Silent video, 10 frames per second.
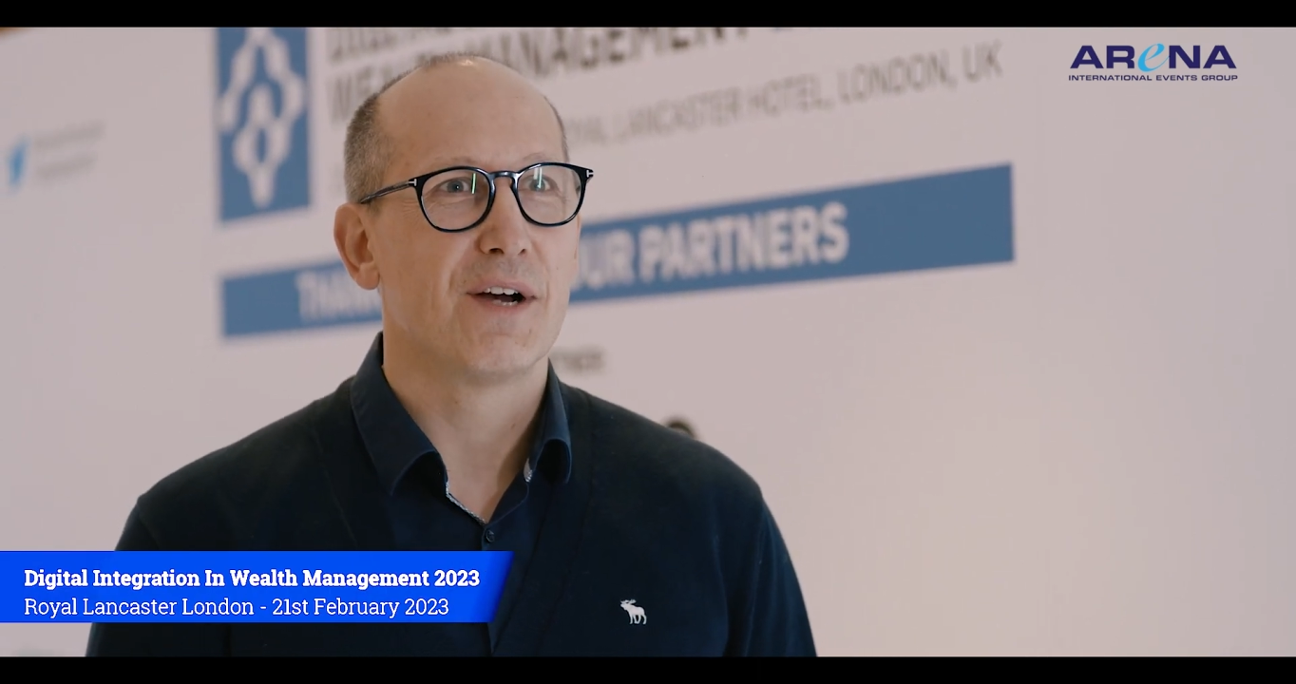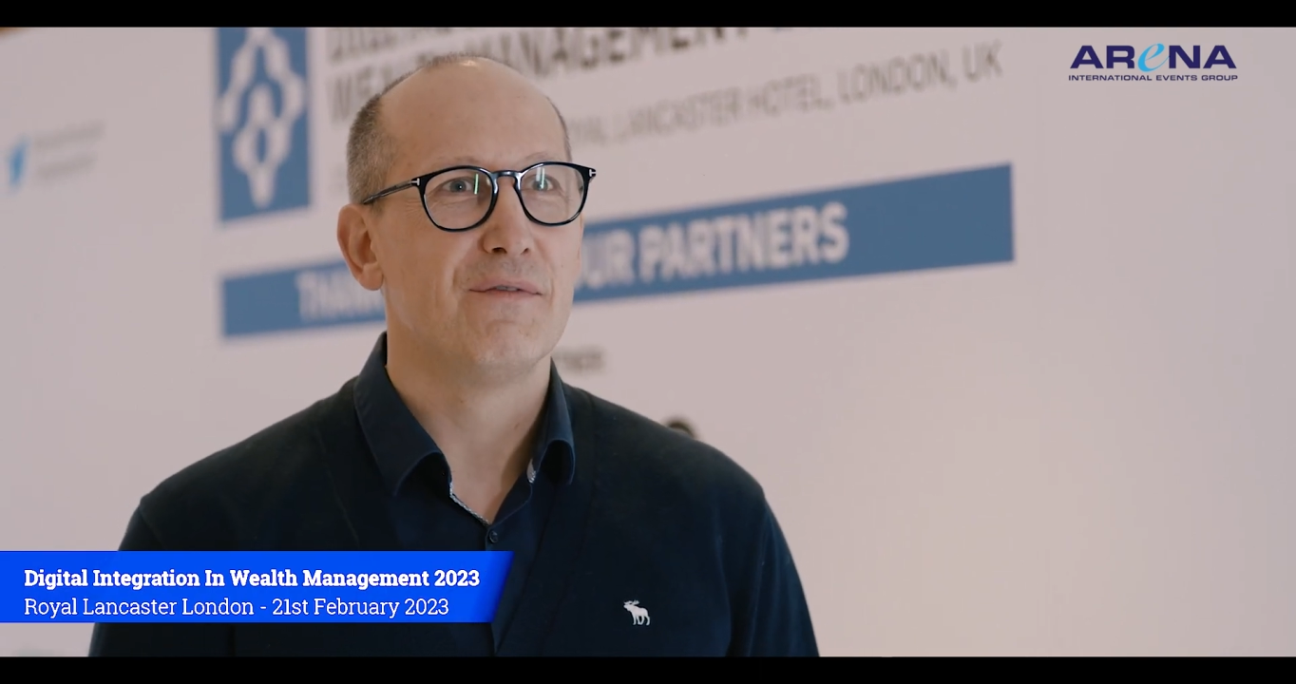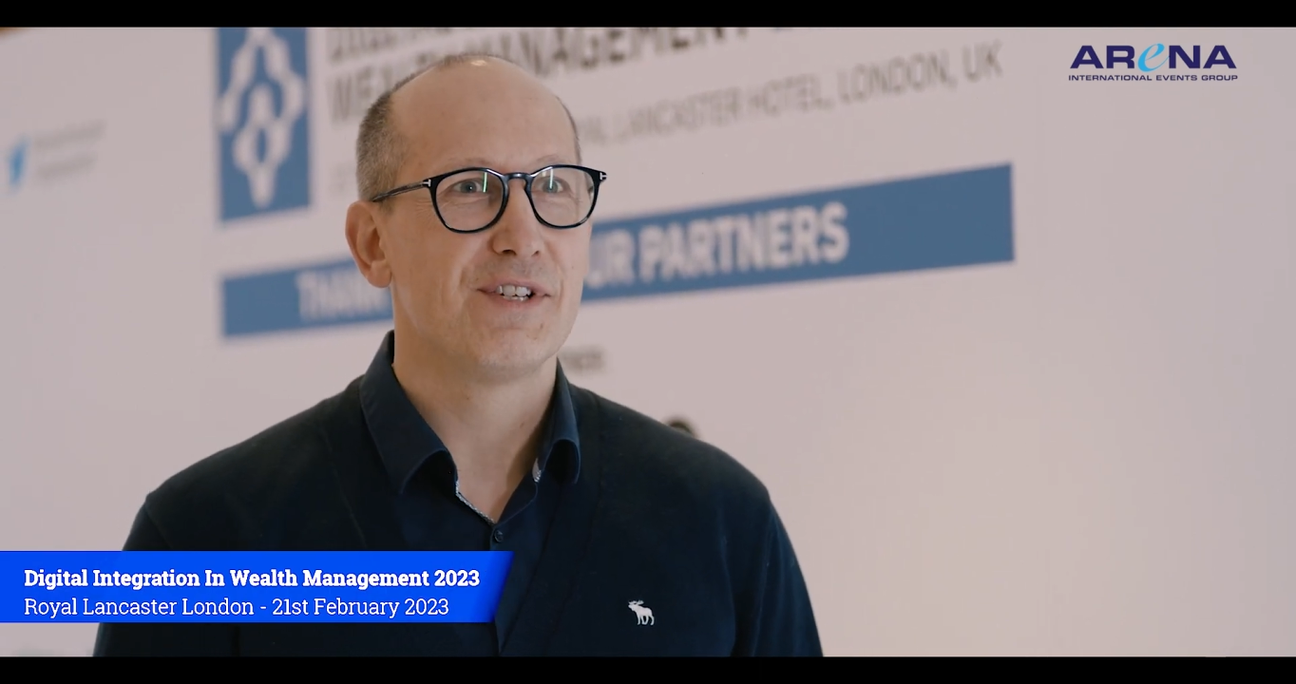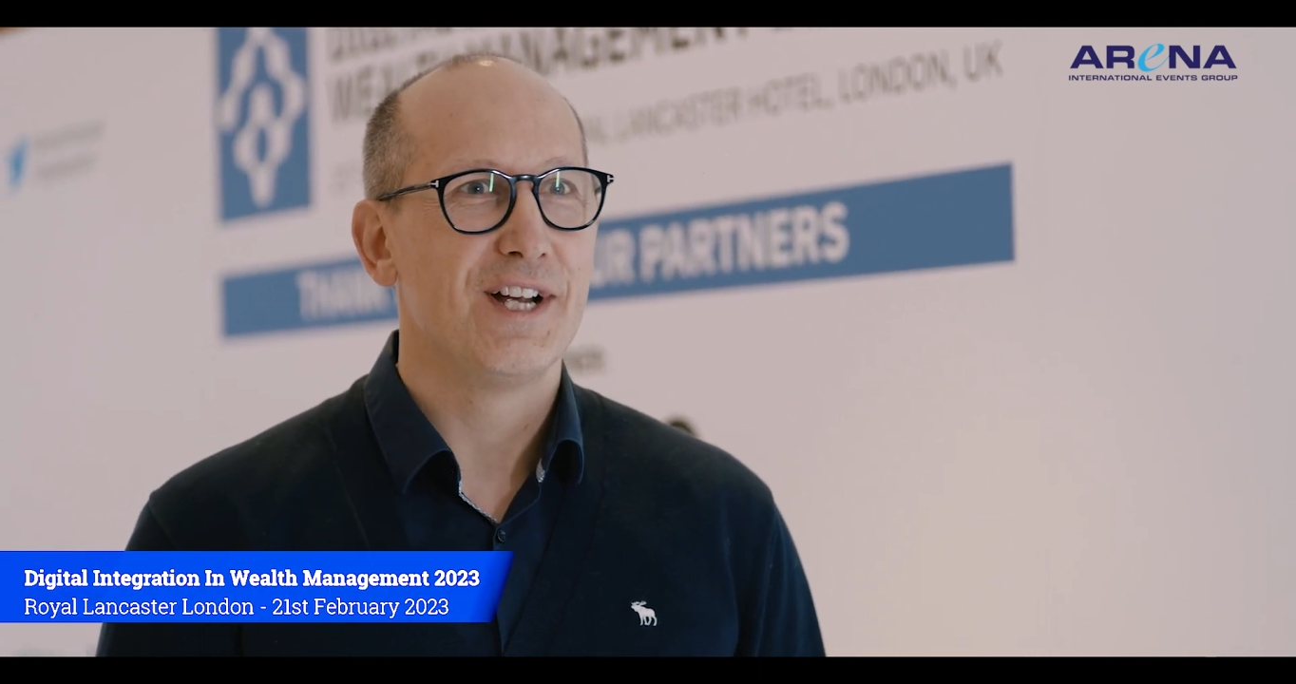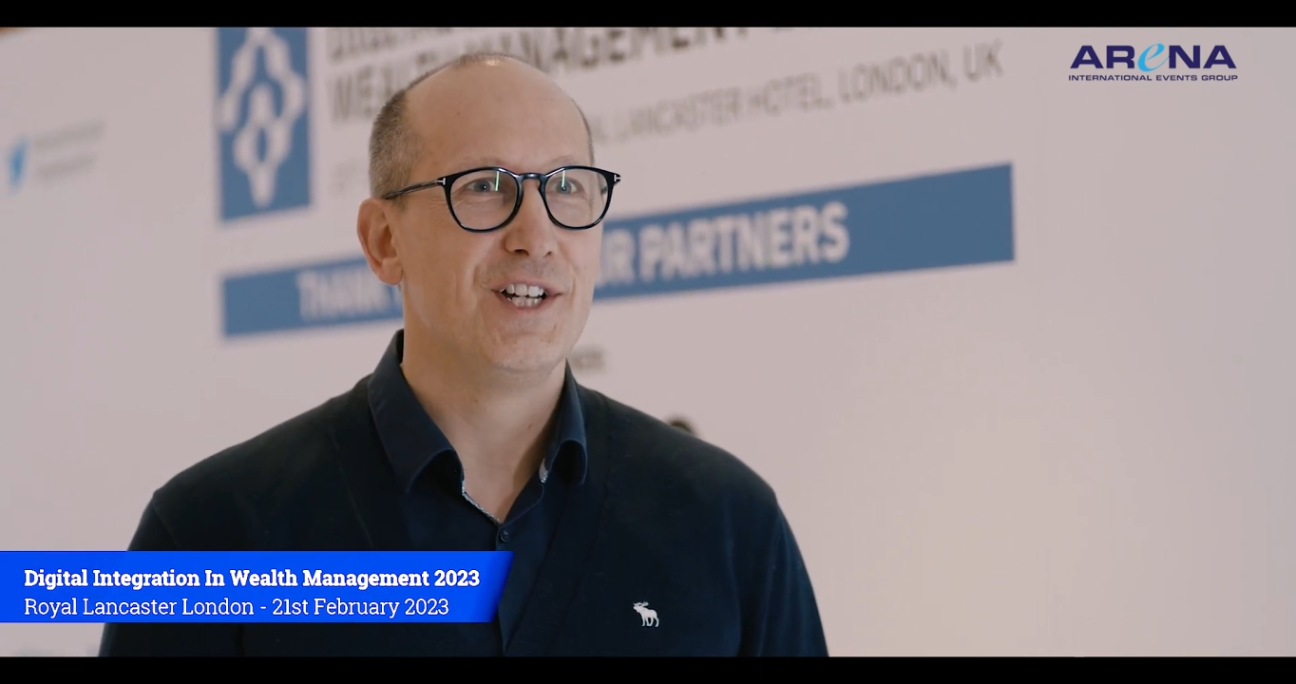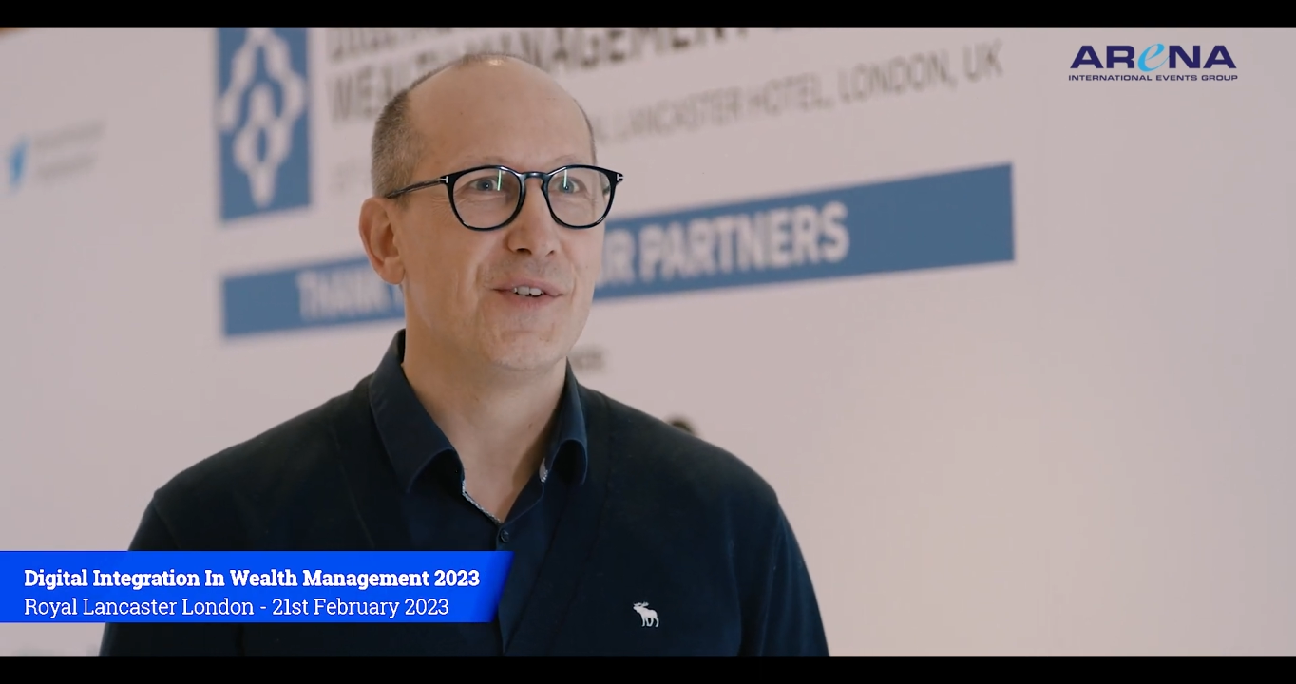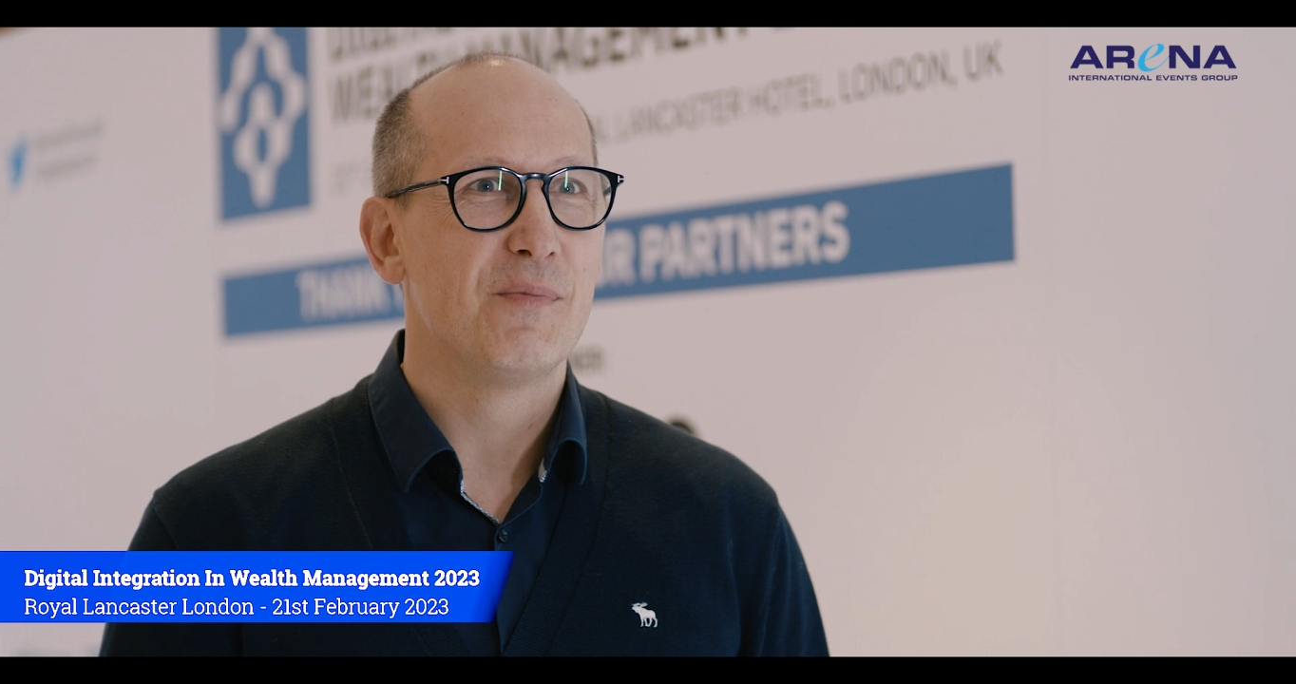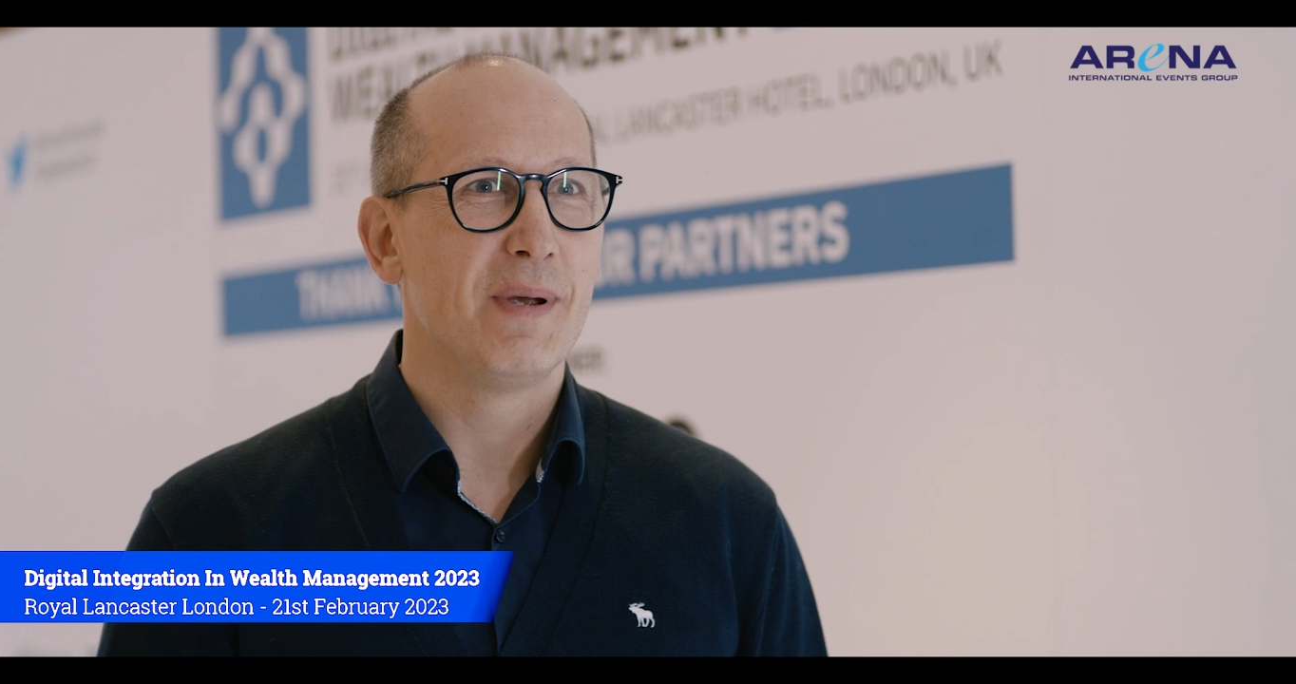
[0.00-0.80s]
conversations